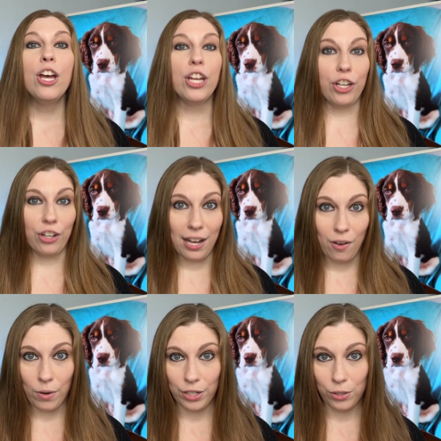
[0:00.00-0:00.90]
you're
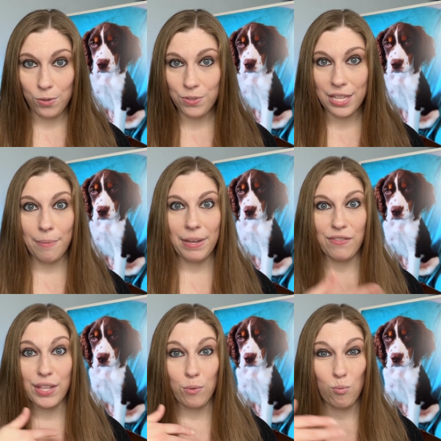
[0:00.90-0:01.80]
not going to lose them
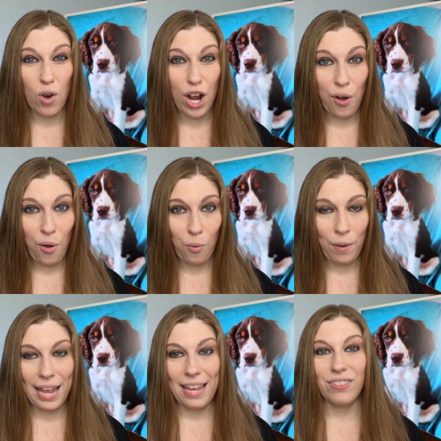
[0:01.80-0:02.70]
if they run
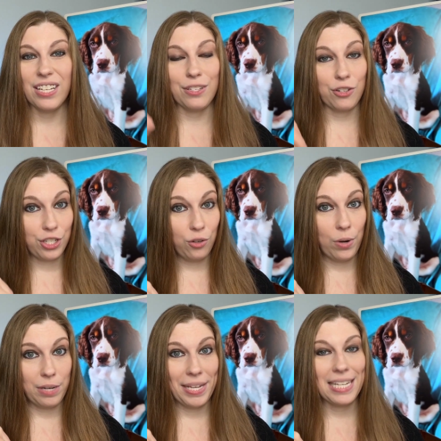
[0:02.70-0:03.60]
away, because they're still
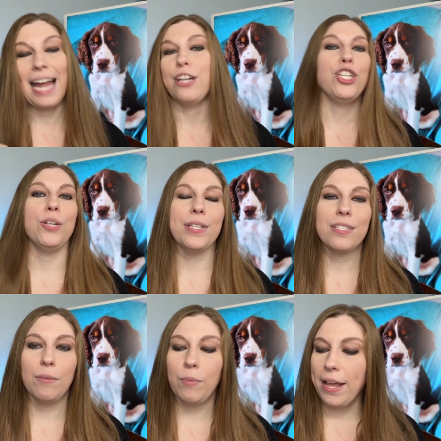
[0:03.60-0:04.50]
going to be attached to you in
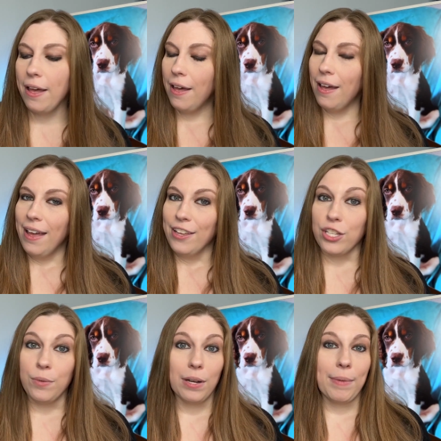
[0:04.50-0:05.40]
some way.
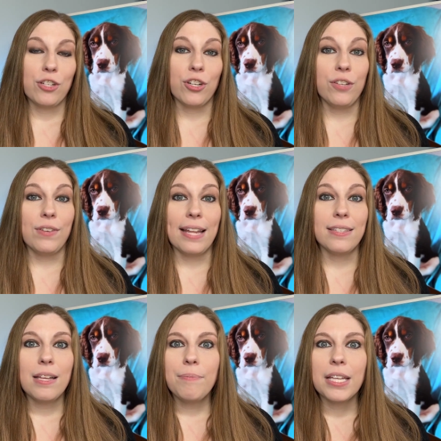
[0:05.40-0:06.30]
So you want to make sure you've got
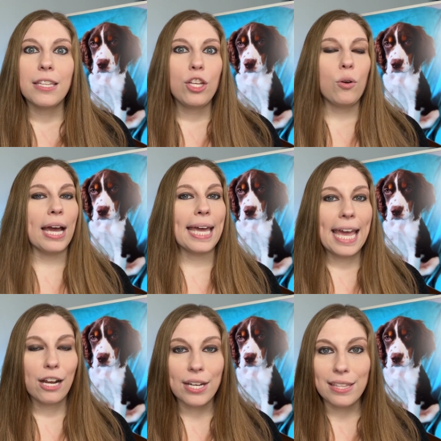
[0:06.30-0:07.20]
something that you can
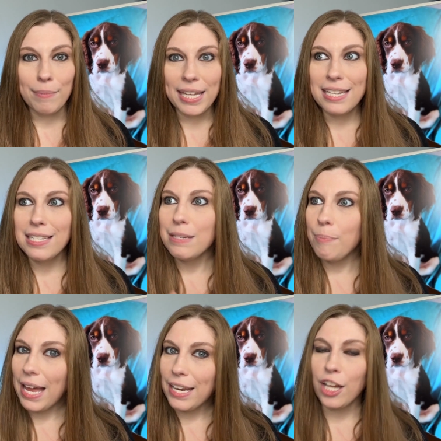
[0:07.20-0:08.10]
carry them in,
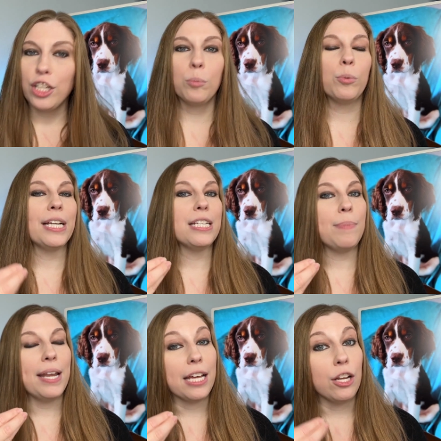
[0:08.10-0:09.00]
depending on your breed,
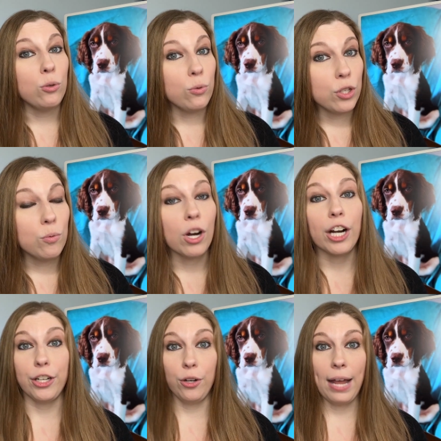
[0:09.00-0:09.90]
depending on who you you are
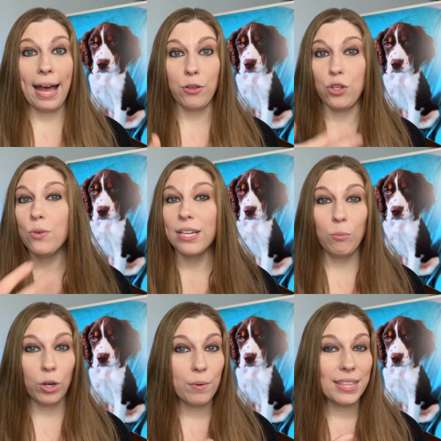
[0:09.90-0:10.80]
and how you can
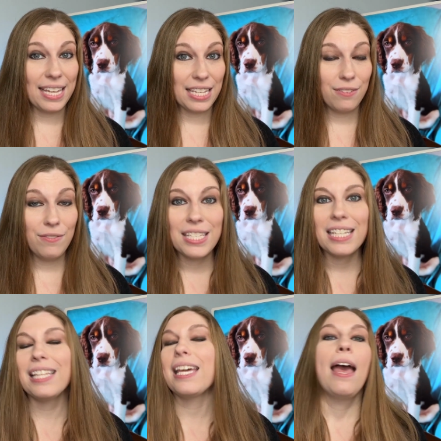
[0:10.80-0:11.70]
work with things
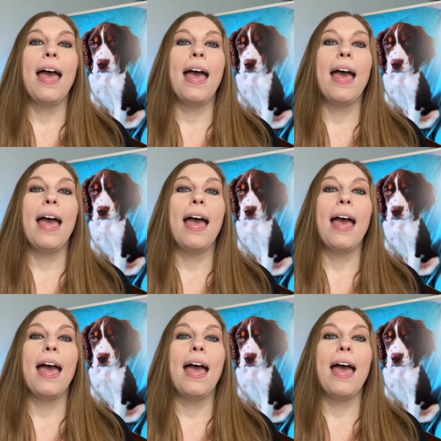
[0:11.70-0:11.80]
physically,